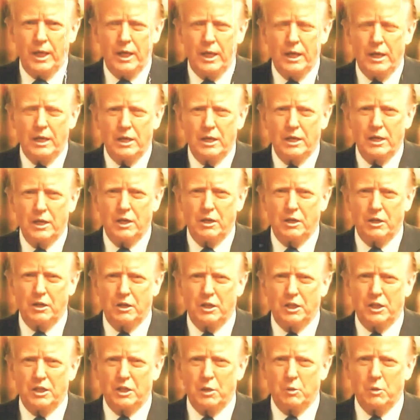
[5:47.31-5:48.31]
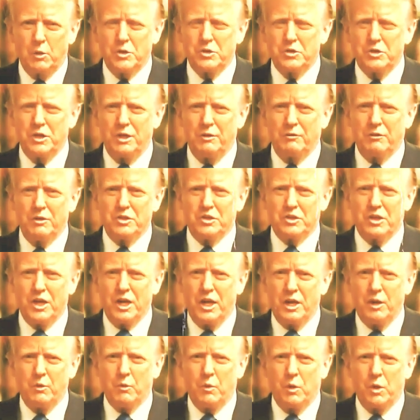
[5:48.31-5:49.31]
And another thing that wasn't even
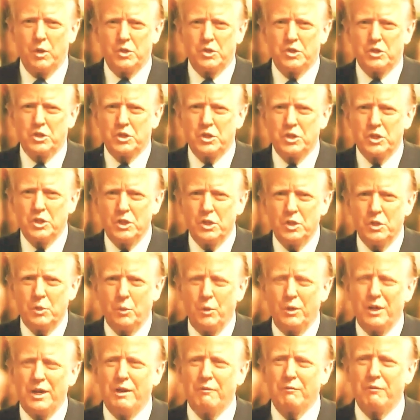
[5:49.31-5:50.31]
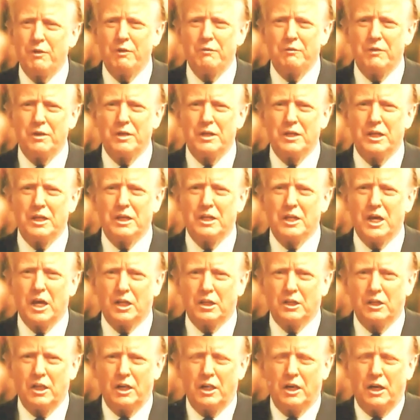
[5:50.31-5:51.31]
said was we never even
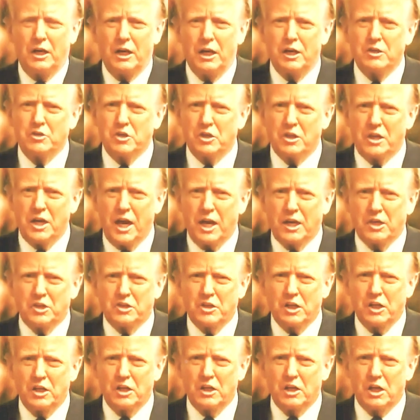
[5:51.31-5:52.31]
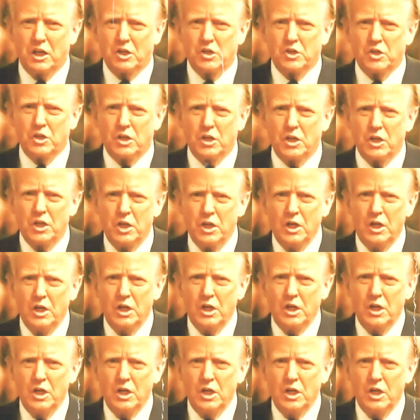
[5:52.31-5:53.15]
deducted it as a tax deduction.